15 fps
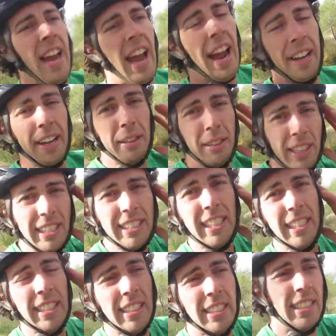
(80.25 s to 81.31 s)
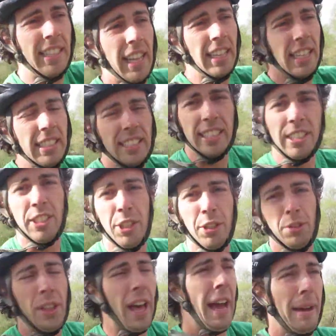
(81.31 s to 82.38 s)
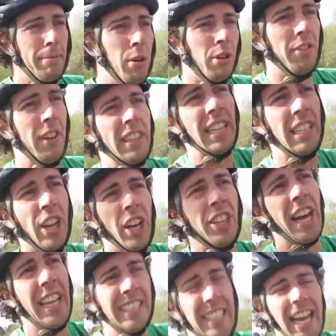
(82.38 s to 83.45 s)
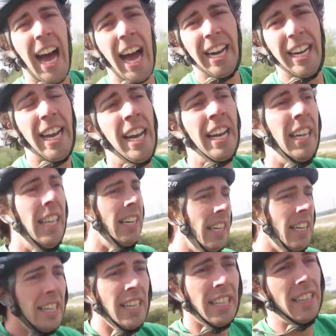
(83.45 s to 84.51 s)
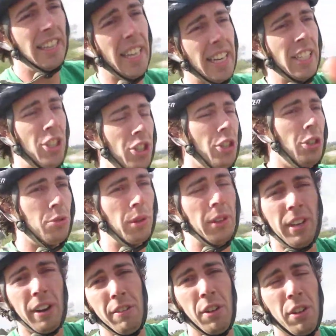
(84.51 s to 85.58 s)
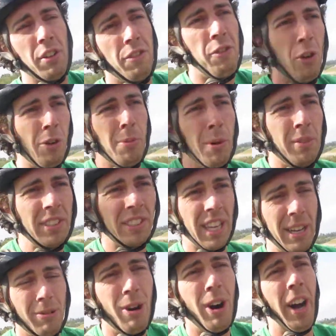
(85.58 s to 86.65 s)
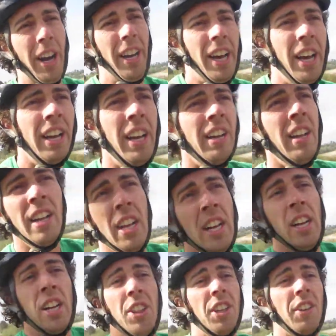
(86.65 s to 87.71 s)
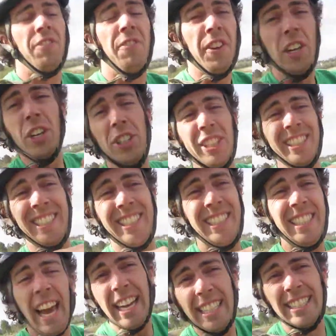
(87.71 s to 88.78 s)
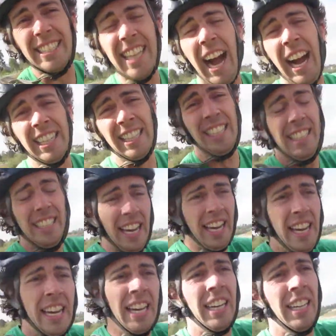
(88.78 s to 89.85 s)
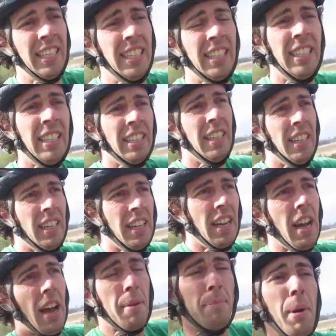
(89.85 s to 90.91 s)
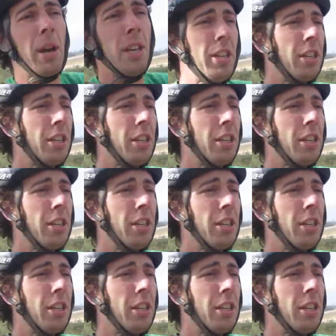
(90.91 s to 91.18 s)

and it listens they listen to that movie that's on that side and they can choose whichever of the four movies they want the field is dead silent but you